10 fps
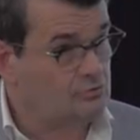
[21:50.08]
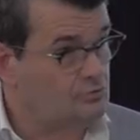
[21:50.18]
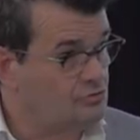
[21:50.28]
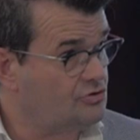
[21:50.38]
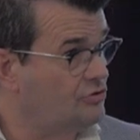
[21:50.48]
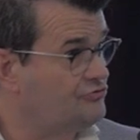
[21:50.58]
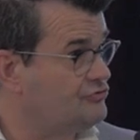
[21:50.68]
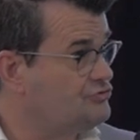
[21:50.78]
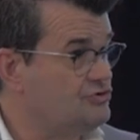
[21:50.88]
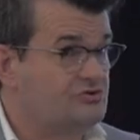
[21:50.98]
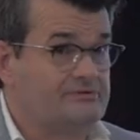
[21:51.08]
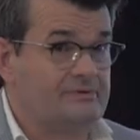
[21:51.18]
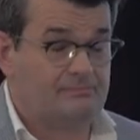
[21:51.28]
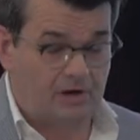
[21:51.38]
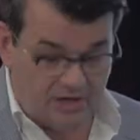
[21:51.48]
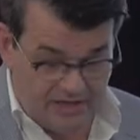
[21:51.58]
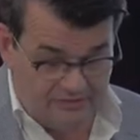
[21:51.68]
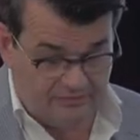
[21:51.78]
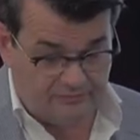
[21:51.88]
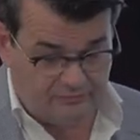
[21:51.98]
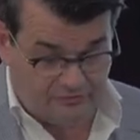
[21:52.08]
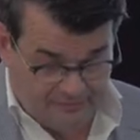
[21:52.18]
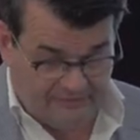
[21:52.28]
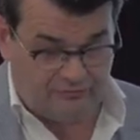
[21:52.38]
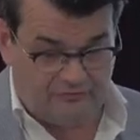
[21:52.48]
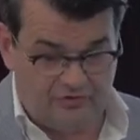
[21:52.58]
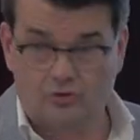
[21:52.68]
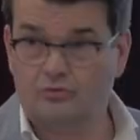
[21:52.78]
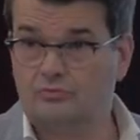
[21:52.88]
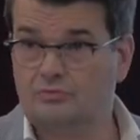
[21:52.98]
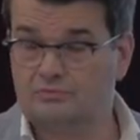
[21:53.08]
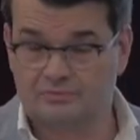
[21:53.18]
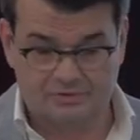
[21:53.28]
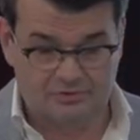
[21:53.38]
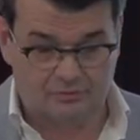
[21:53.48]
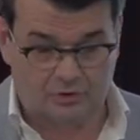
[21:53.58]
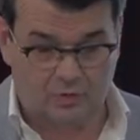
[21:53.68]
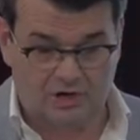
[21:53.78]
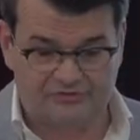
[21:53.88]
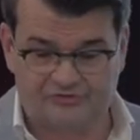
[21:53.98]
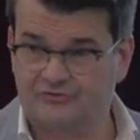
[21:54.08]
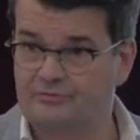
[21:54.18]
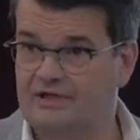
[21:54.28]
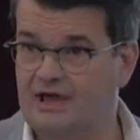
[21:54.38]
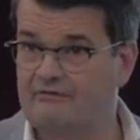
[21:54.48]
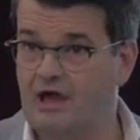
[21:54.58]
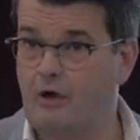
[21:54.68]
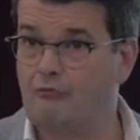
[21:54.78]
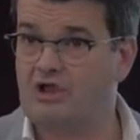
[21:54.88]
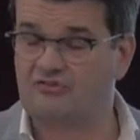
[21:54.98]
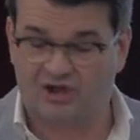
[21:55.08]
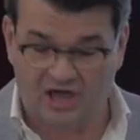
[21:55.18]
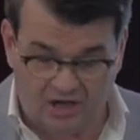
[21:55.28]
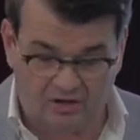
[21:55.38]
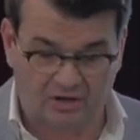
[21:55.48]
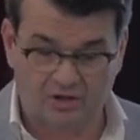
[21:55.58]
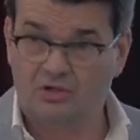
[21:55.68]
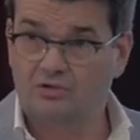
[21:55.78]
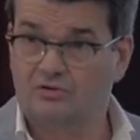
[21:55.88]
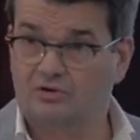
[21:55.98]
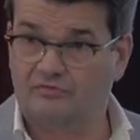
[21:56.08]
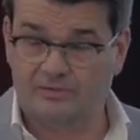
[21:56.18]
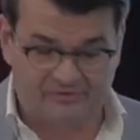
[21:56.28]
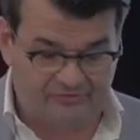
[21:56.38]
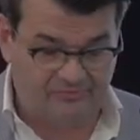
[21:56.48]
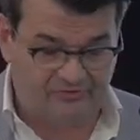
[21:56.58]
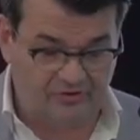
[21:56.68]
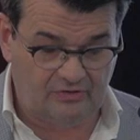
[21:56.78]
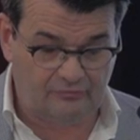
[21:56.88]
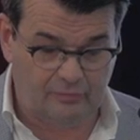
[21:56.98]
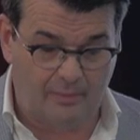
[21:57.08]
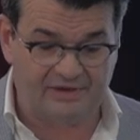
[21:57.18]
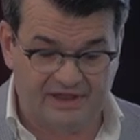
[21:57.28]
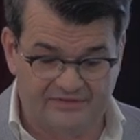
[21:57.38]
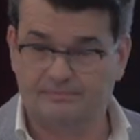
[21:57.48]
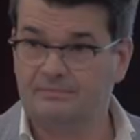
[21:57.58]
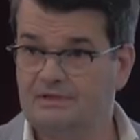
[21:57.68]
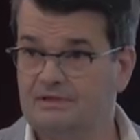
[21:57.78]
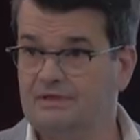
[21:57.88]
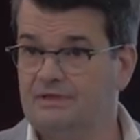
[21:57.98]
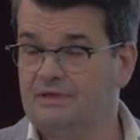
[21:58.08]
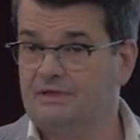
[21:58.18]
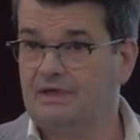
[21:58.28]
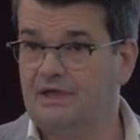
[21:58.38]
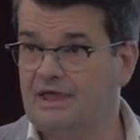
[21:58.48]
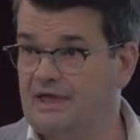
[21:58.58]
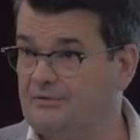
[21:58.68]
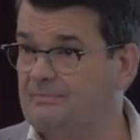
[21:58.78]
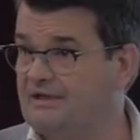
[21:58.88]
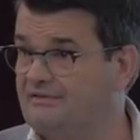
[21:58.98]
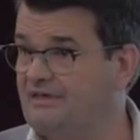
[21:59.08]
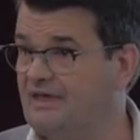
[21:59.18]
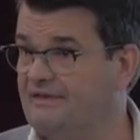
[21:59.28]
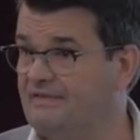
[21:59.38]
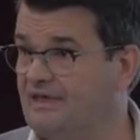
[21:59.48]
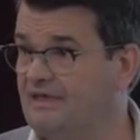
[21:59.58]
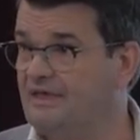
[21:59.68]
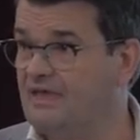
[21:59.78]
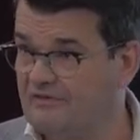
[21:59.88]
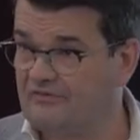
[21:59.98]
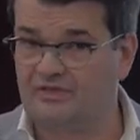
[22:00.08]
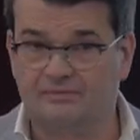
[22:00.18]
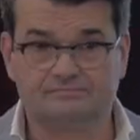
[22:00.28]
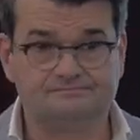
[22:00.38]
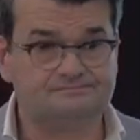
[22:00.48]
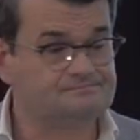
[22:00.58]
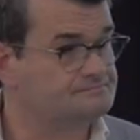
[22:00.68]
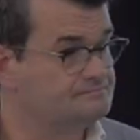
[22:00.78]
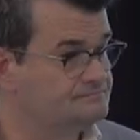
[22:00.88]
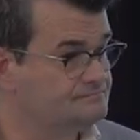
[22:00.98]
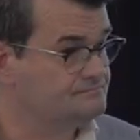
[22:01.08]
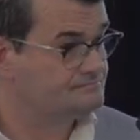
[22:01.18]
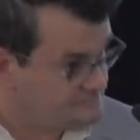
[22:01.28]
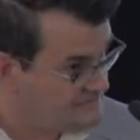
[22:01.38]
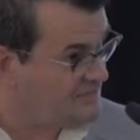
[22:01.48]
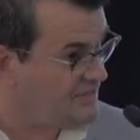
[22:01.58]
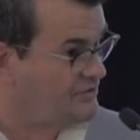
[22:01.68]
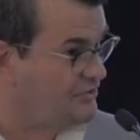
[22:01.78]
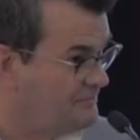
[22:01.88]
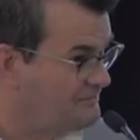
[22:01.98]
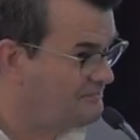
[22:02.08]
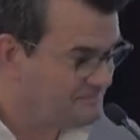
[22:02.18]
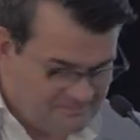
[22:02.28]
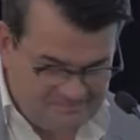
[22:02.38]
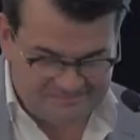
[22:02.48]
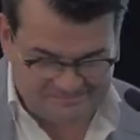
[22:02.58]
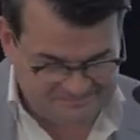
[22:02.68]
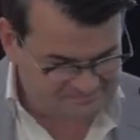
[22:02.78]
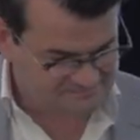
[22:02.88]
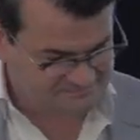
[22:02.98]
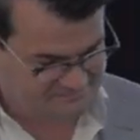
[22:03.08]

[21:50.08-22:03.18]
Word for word: Good constitutionalism, in my respectful view, requires us to recover a rationale of limits themselves, why we need them, and how to maintain their efficacy. Thank you.